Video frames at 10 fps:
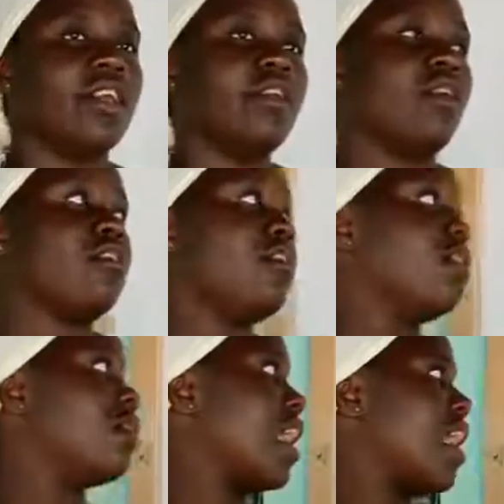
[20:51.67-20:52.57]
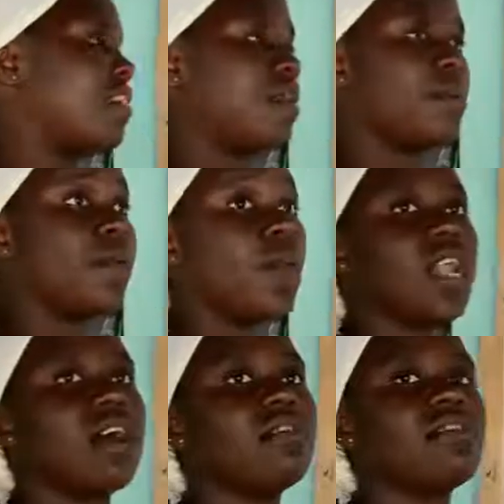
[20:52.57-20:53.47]
You also look at the
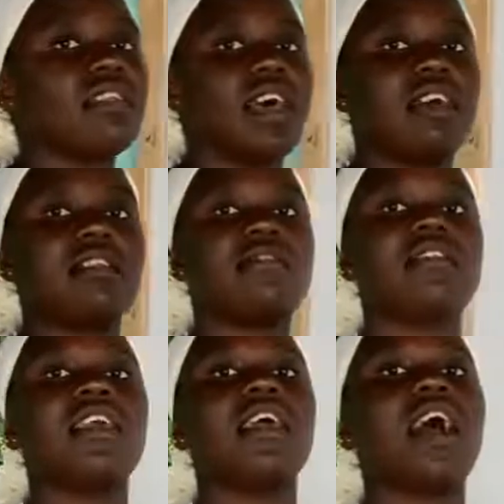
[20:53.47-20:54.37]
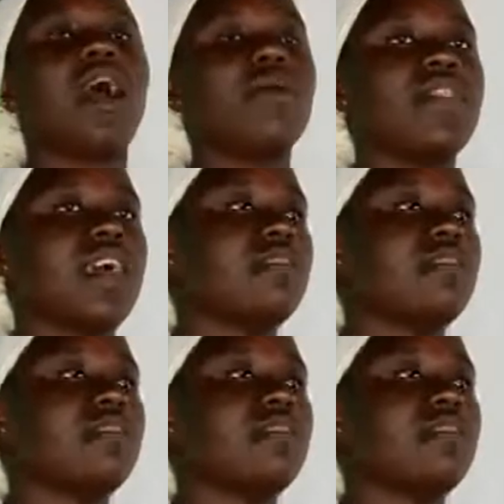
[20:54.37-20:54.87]
pronouns and see how they are